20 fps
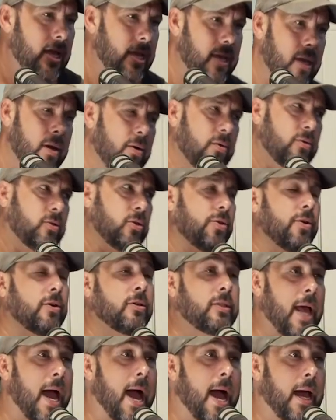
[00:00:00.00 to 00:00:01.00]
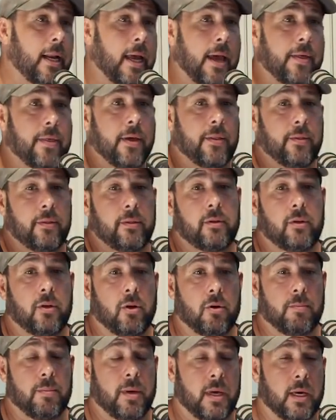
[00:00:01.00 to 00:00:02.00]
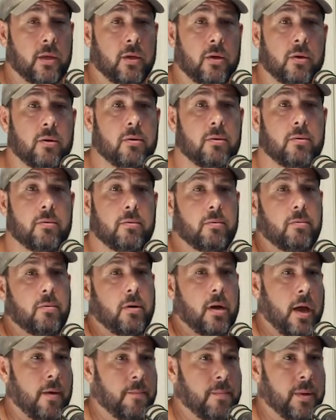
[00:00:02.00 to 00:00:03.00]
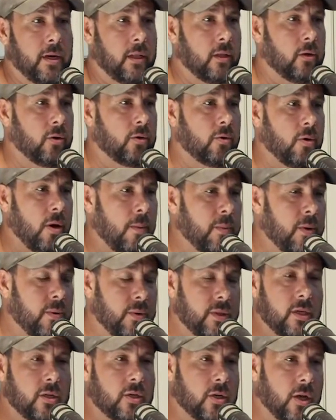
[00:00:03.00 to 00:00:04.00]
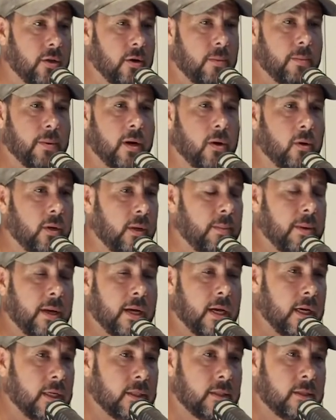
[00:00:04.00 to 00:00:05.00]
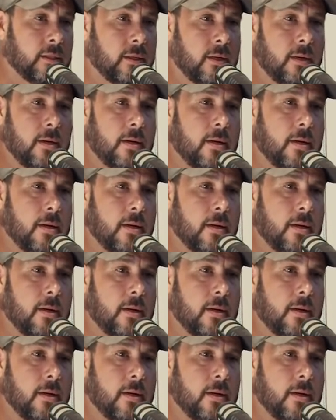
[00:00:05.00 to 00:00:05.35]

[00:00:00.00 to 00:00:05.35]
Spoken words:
so there's that, and then me and you have been a little grumpy with each other, but only because